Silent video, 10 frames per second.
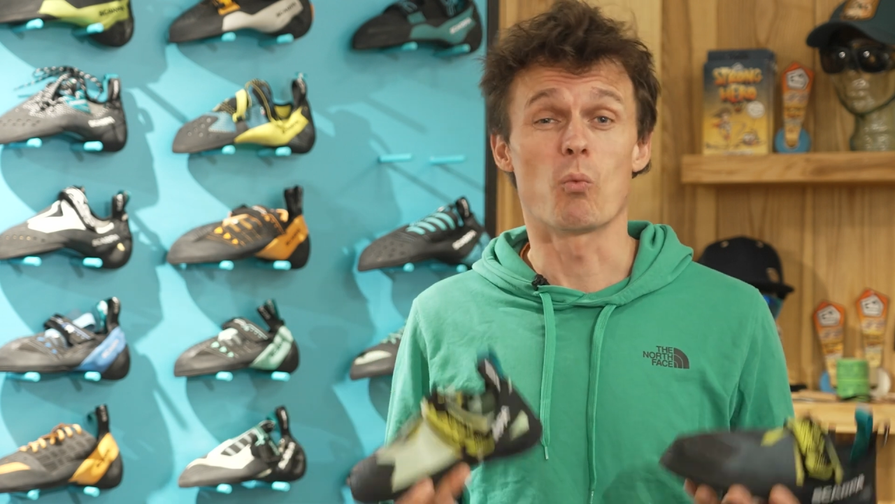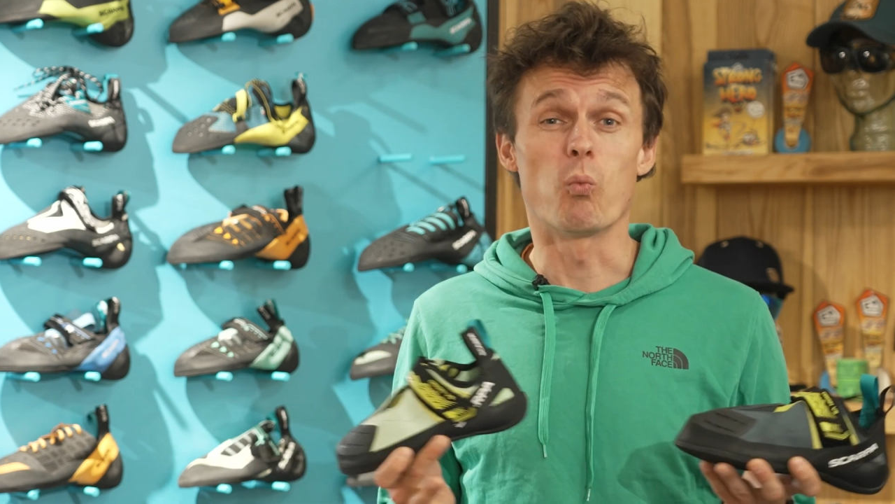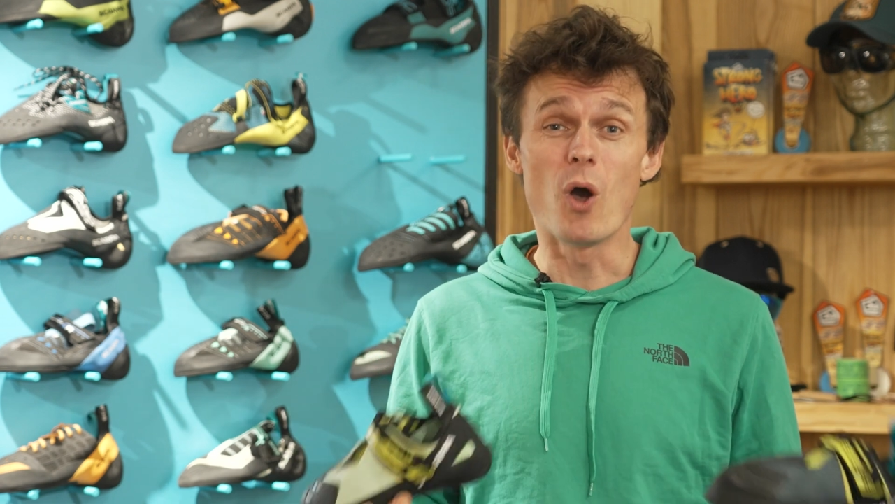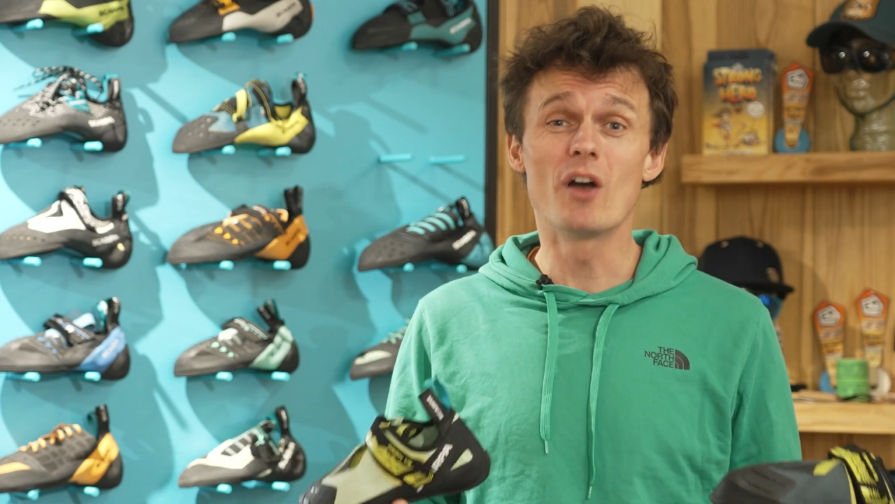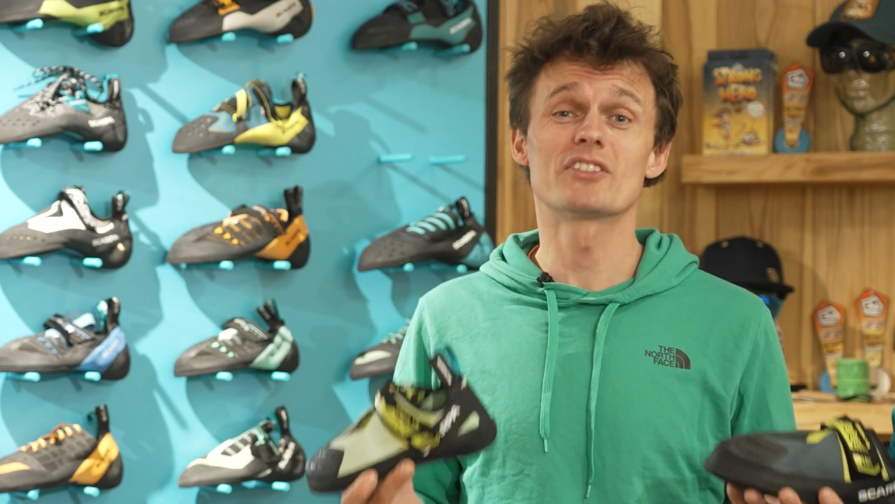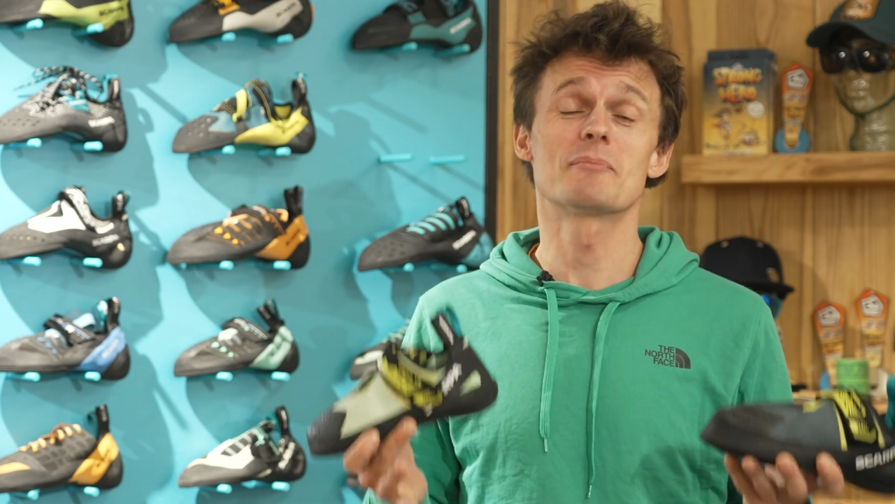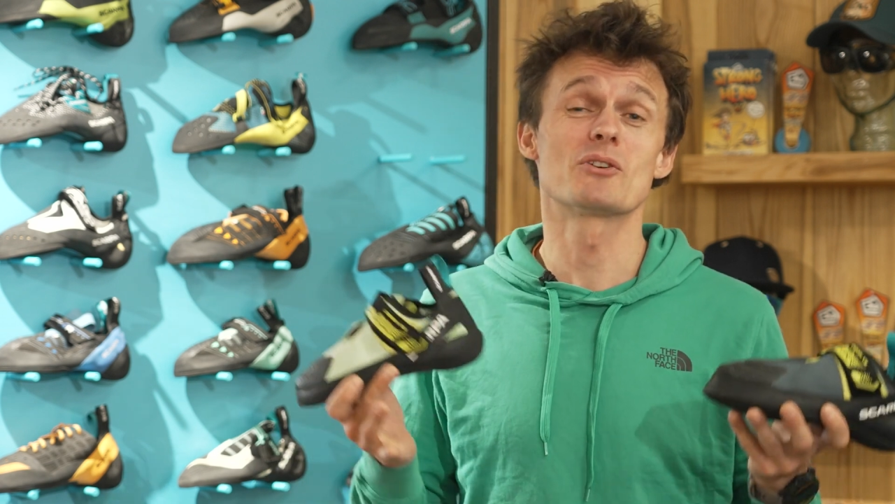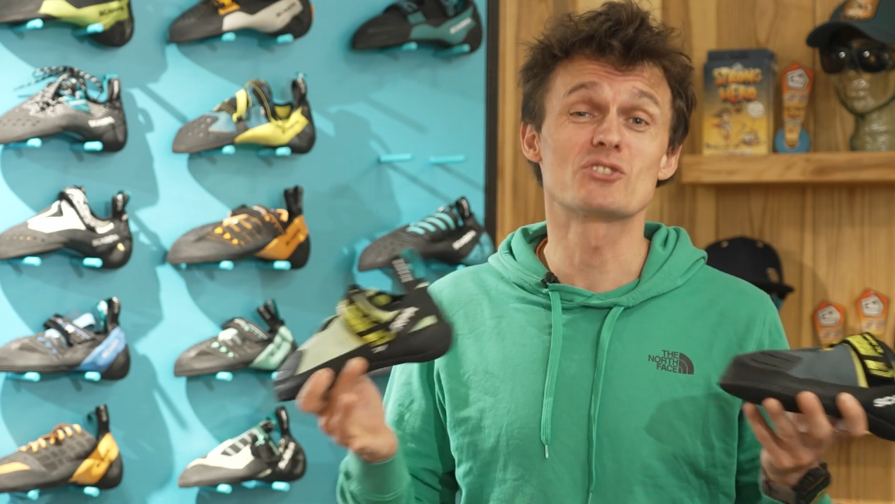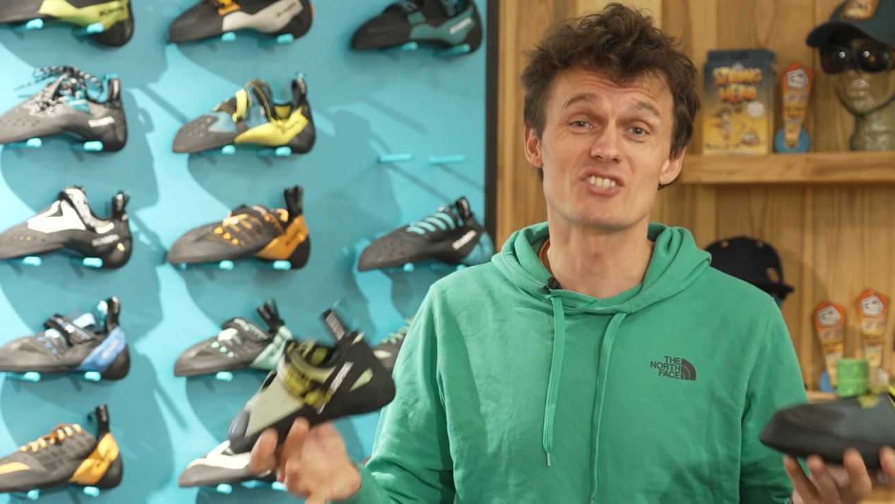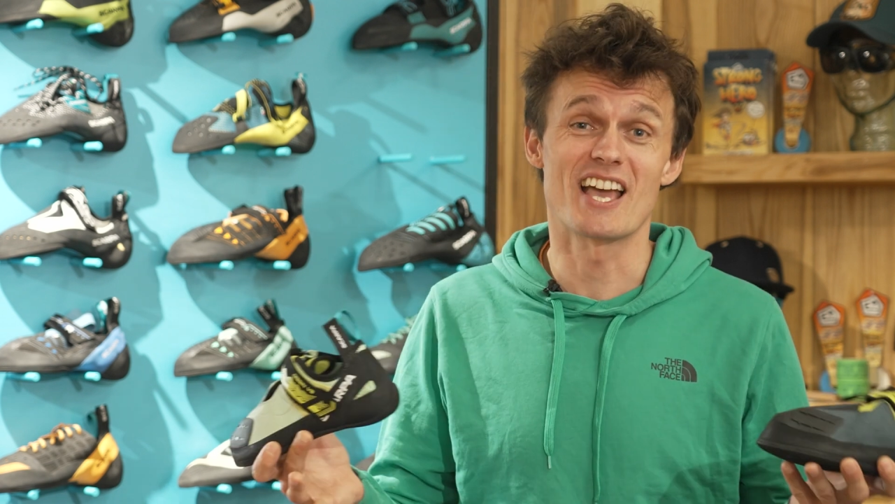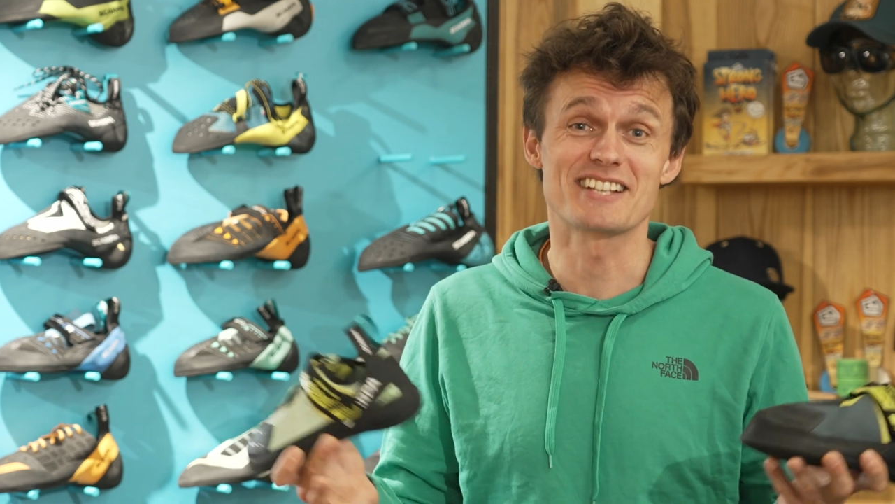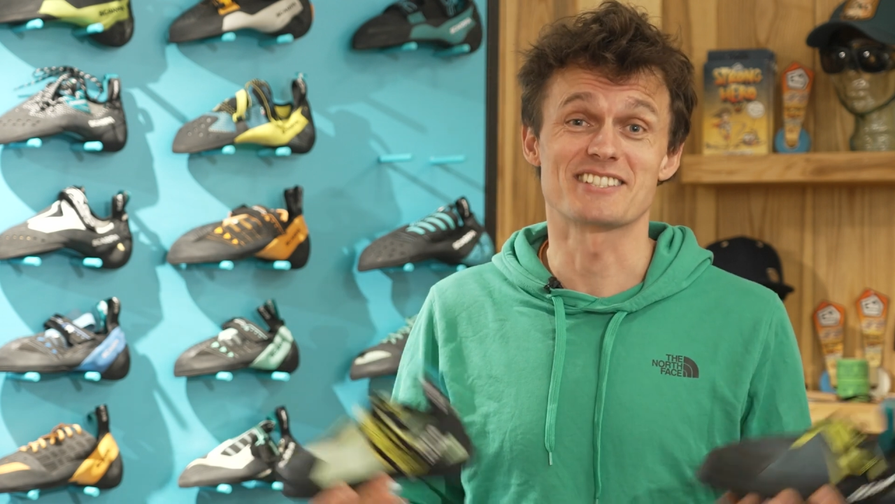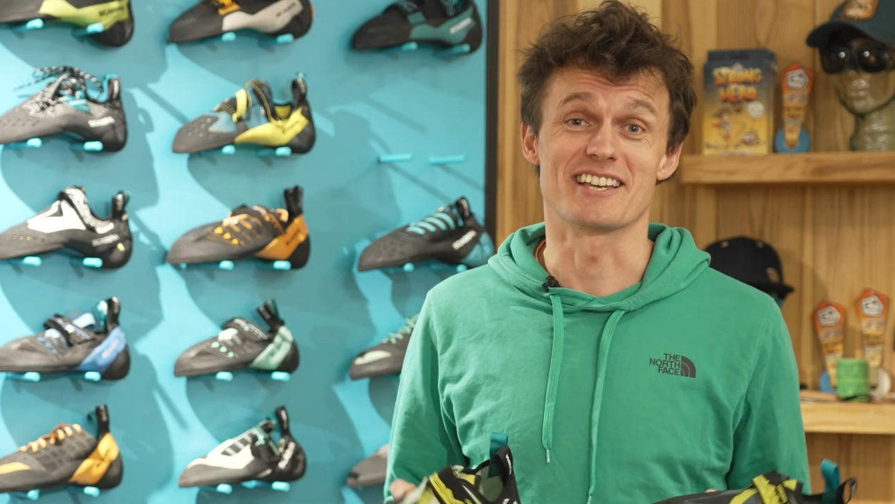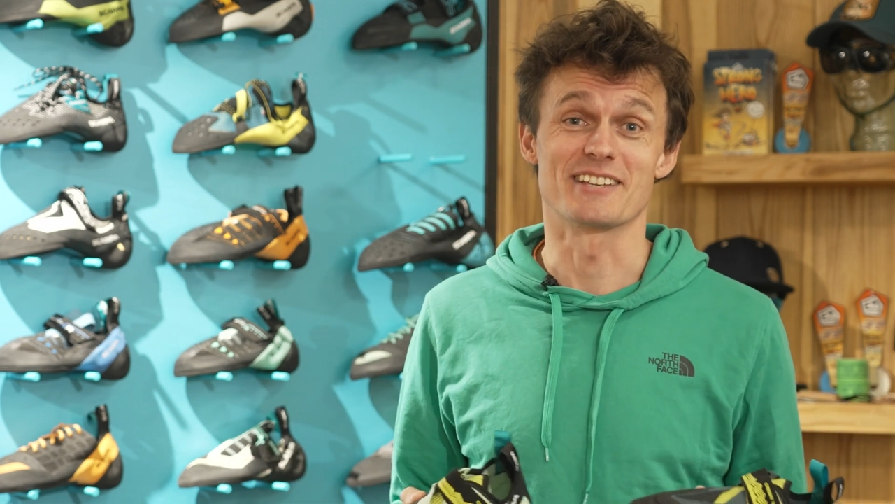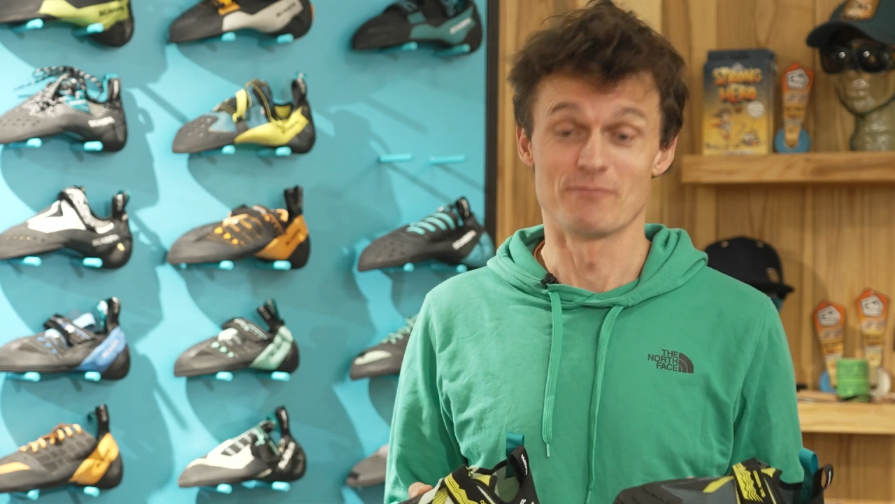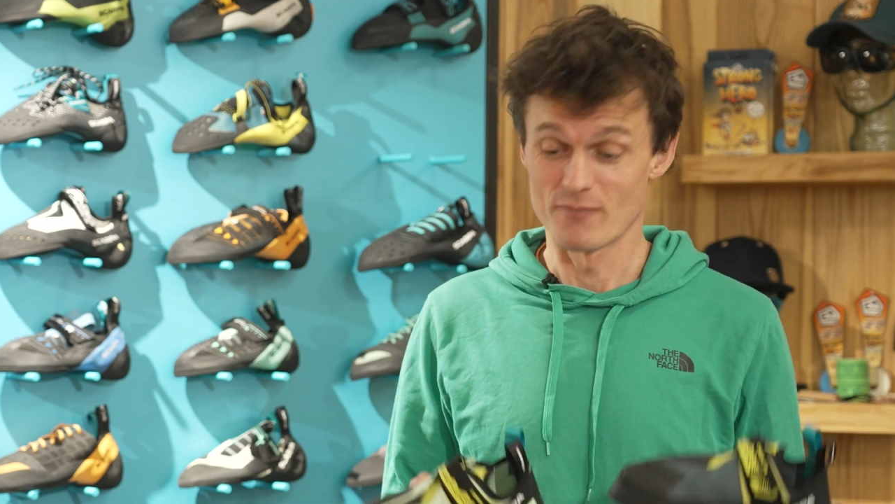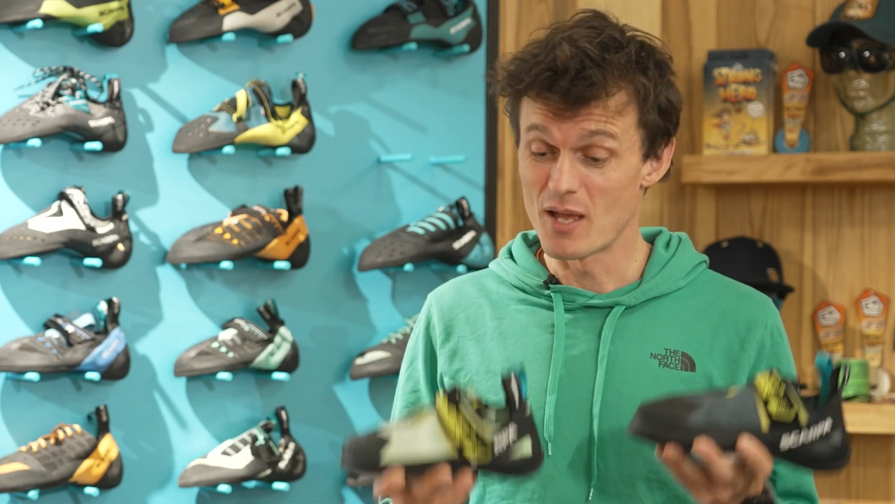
weren't the most sexy,